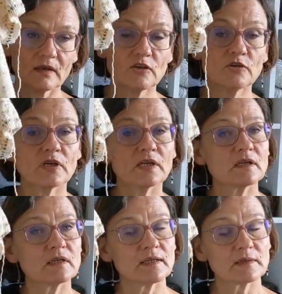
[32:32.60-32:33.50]
You
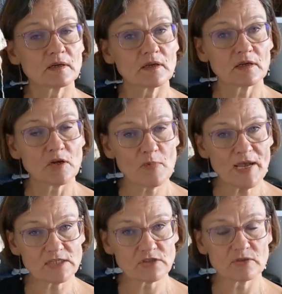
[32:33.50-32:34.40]
can go
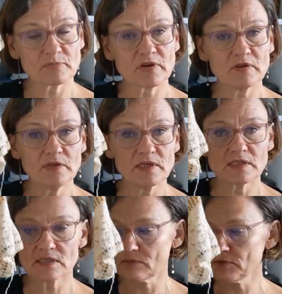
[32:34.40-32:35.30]
back to the
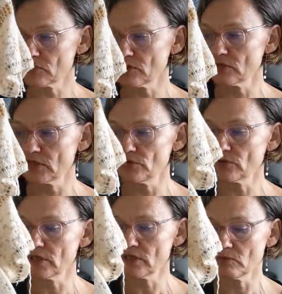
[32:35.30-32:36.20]
previous episode and you
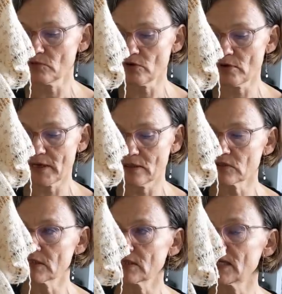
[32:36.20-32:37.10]
can hear more about it.